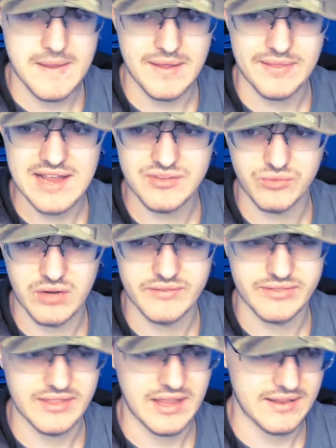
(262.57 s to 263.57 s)
and that's one
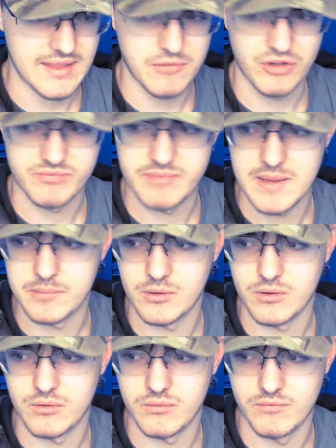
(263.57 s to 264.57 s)
thing that most
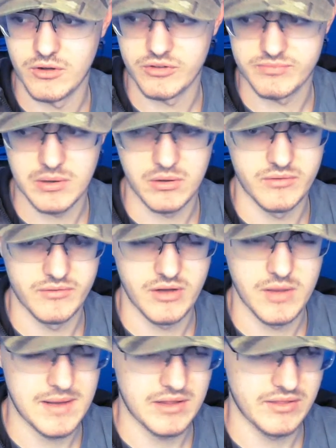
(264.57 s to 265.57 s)
people most people don't know
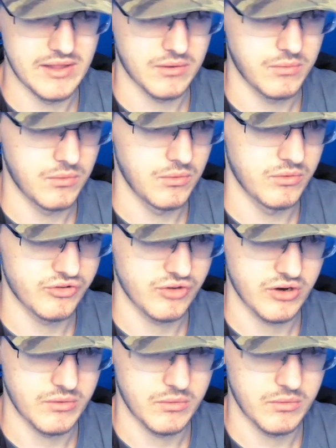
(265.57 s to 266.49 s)
about, like who started,